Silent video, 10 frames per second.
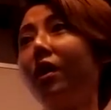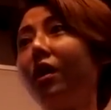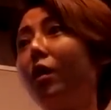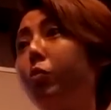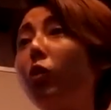
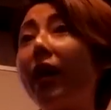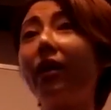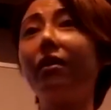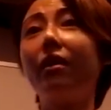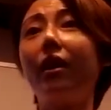
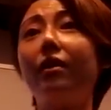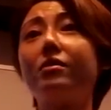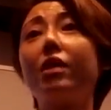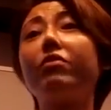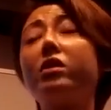Phuket and
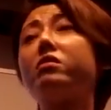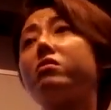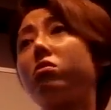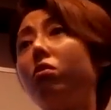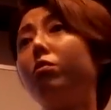San
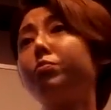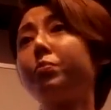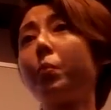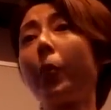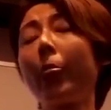Francisco.
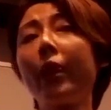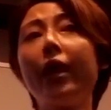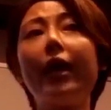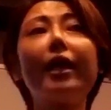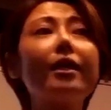
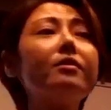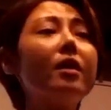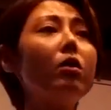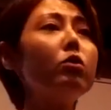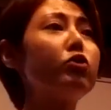And I can
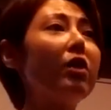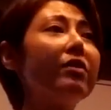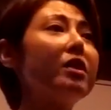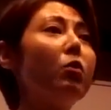tell you, travelling the